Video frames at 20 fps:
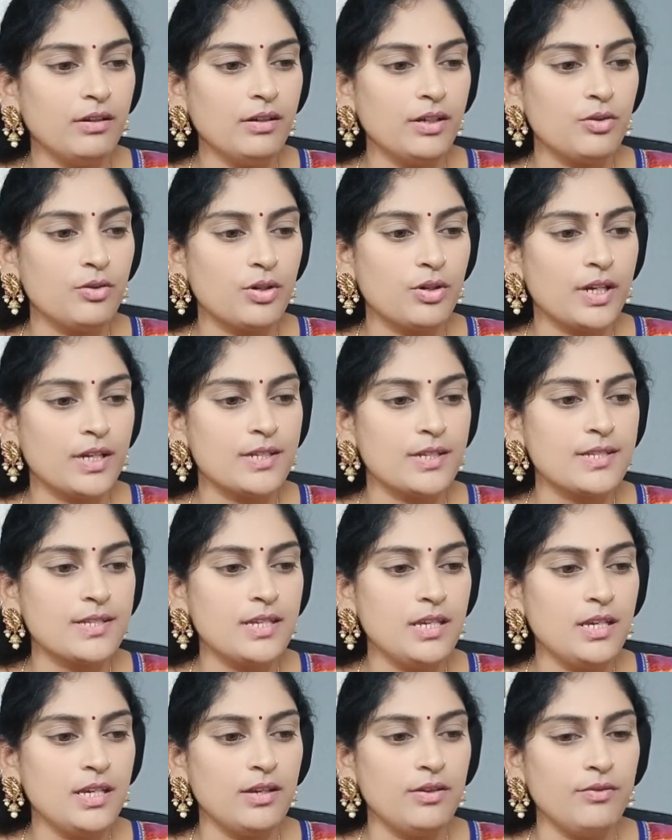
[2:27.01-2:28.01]
You can
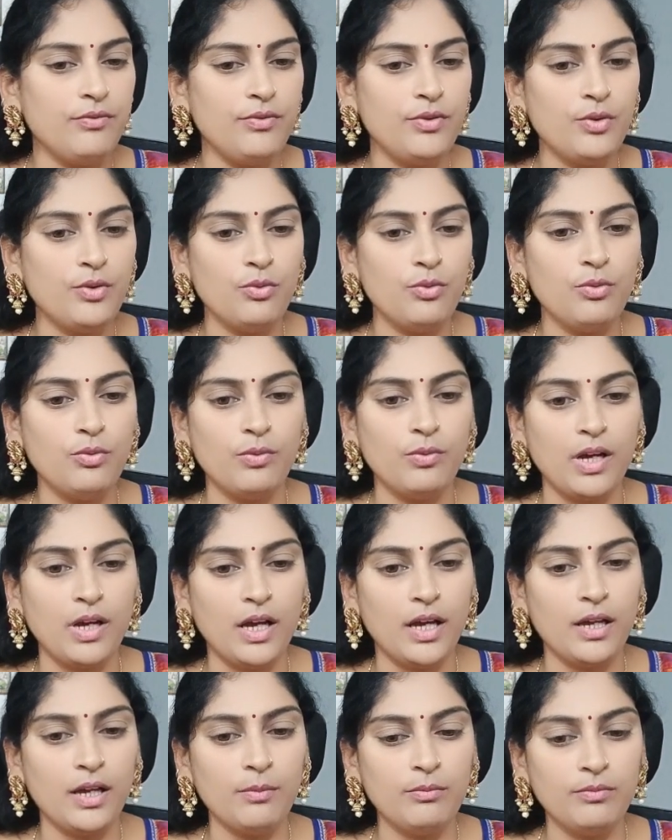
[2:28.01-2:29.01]
see, if you
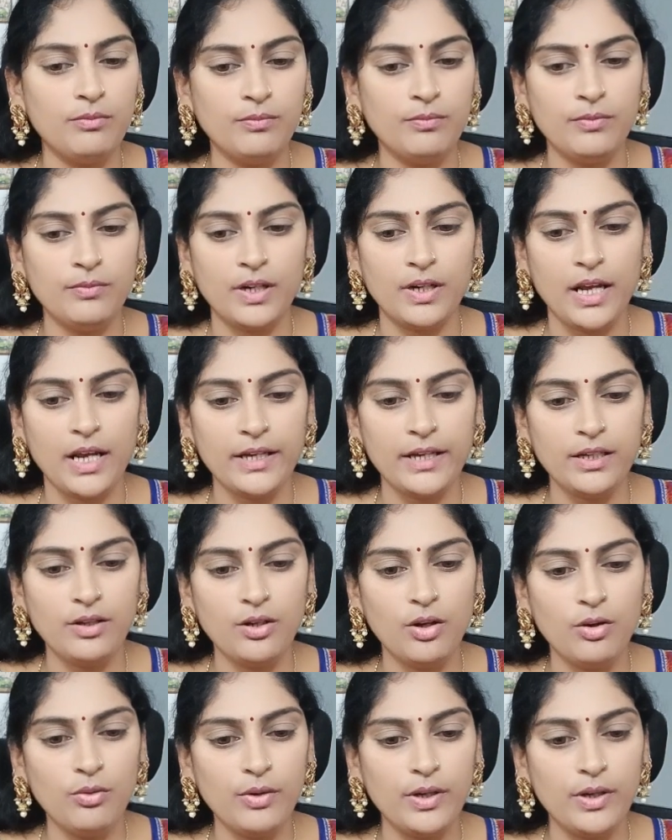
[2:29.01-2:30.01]
right
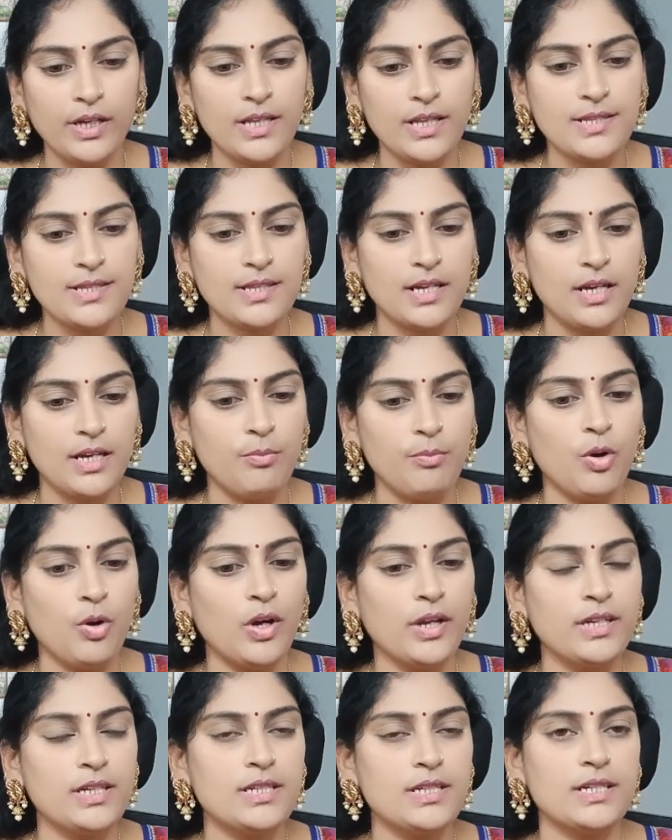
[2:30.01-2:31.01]
now it is
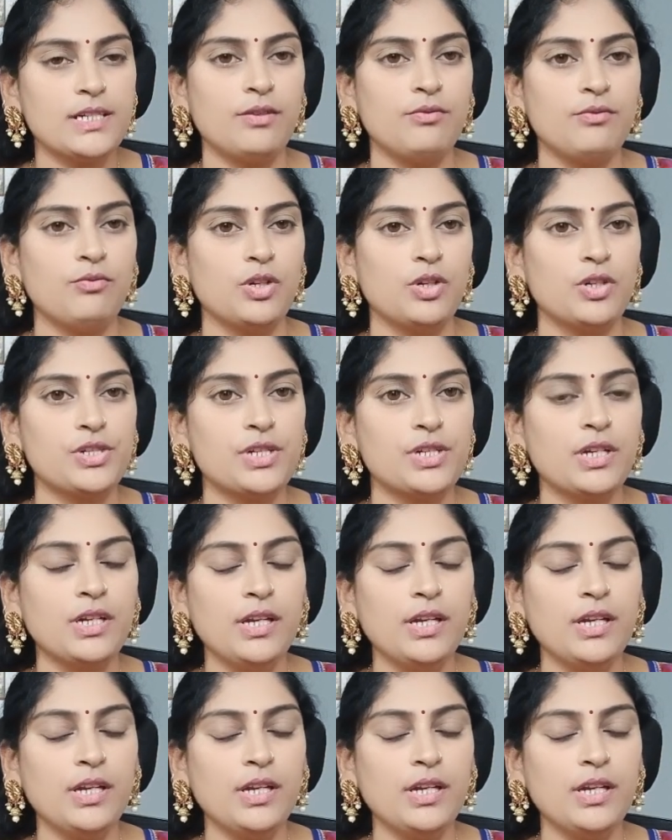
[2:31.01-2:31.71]
3.10 version.